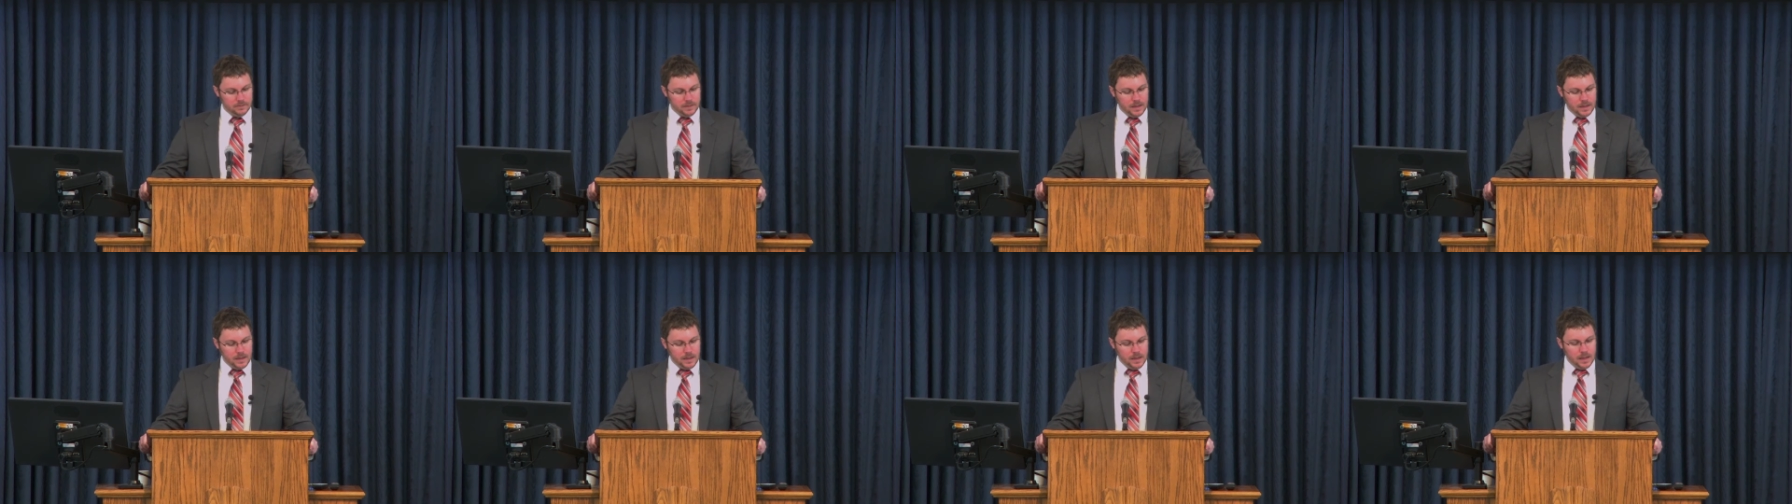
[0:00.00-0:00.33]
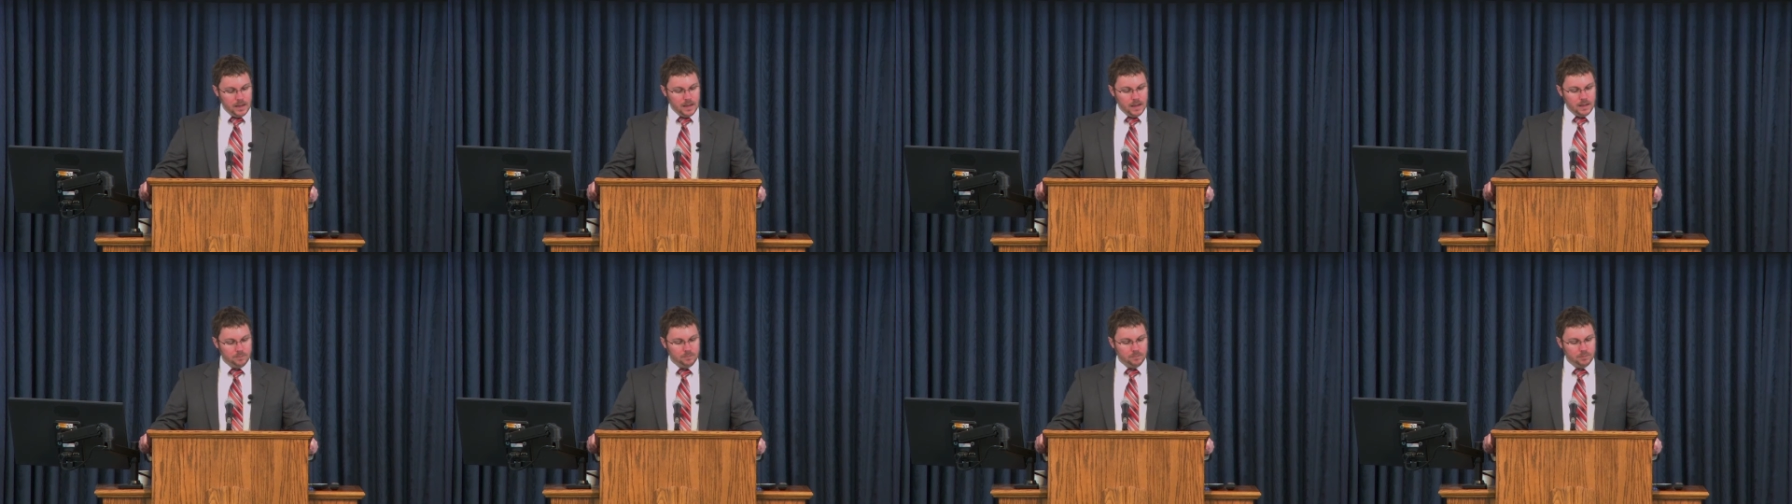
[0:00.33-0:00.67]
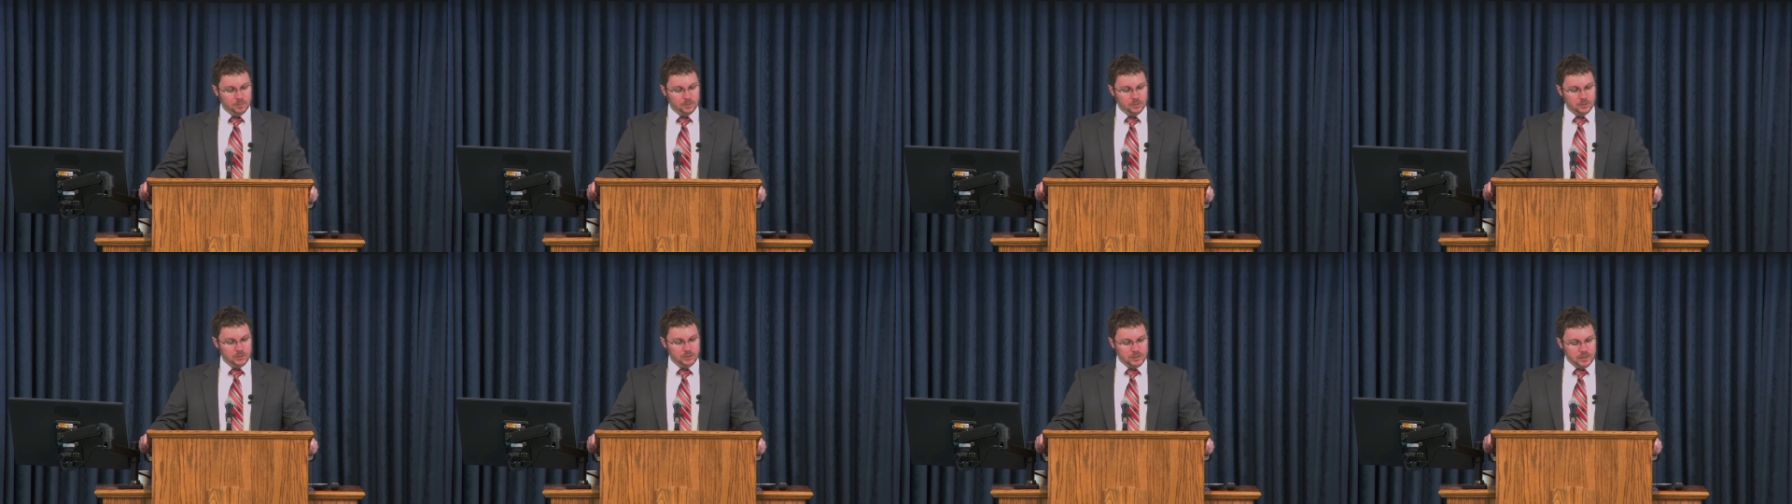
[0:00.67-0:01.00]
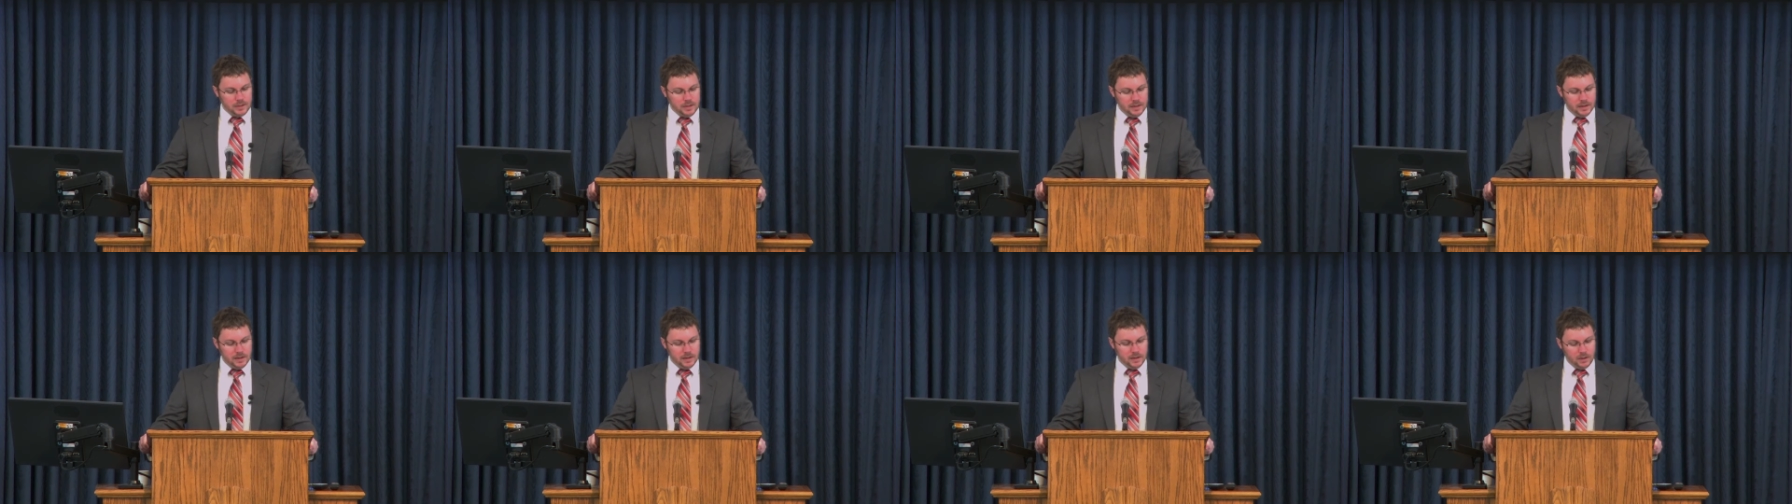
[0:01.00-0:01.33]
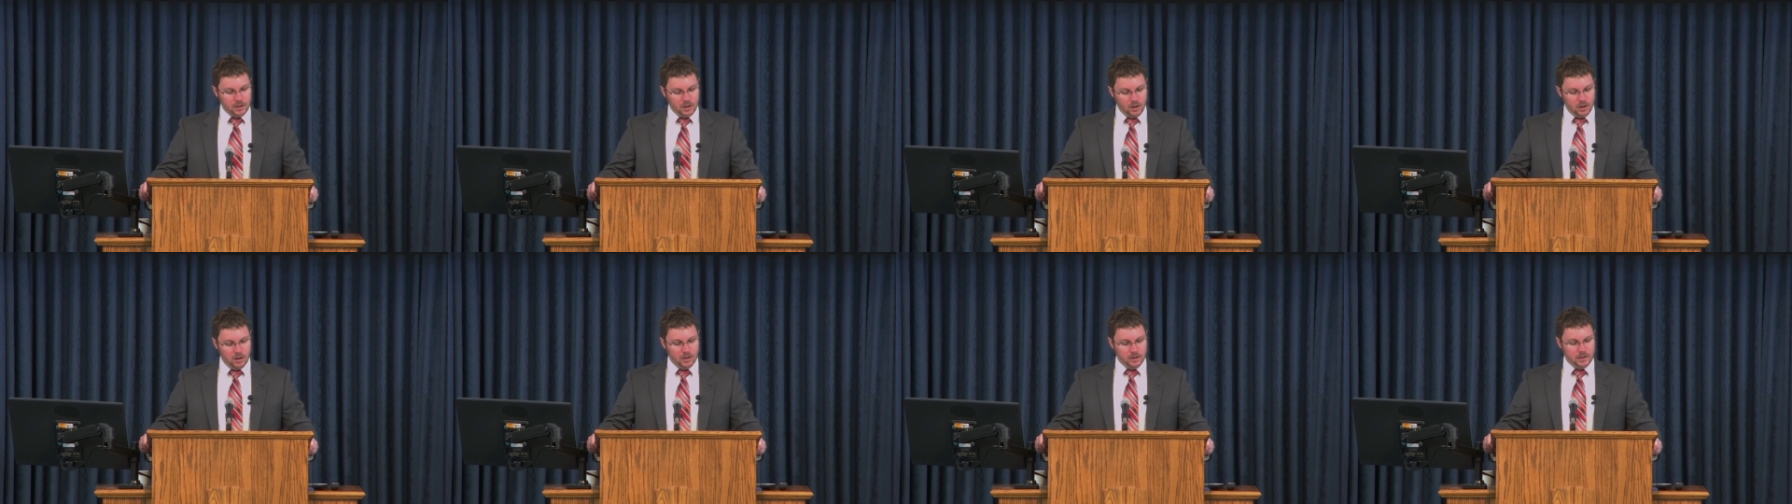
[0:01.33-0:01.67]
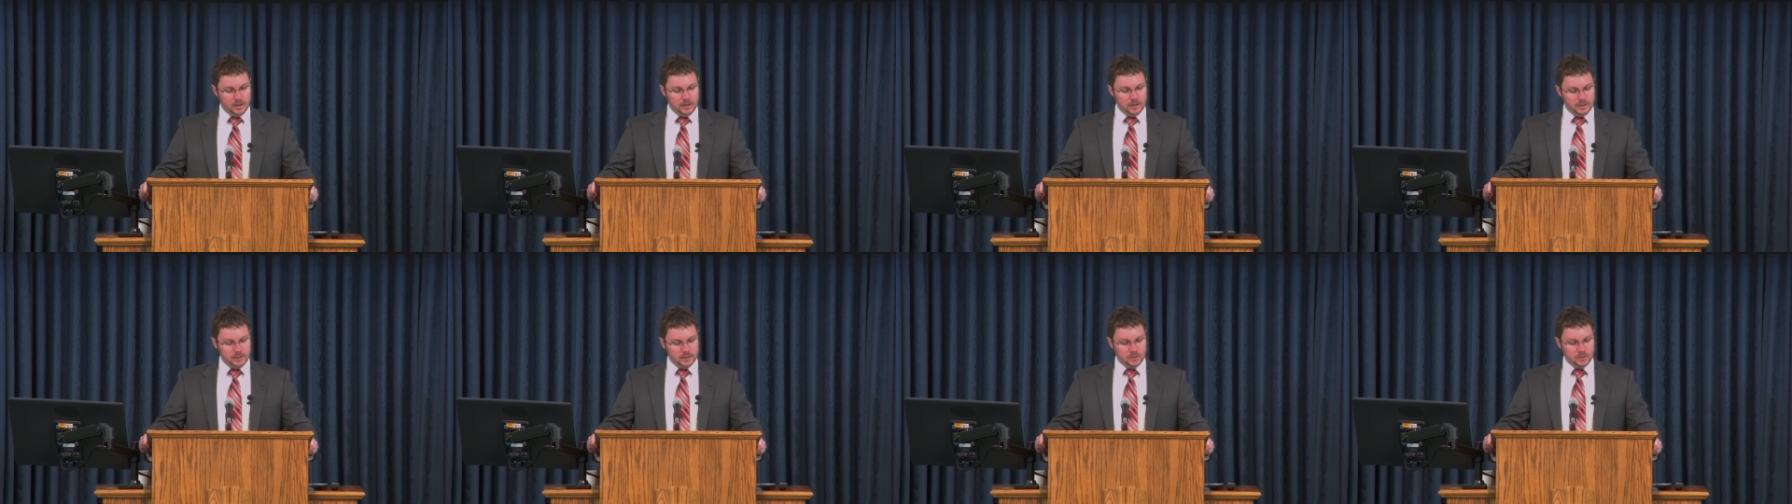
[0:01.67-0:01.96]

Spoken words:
and proceeding on his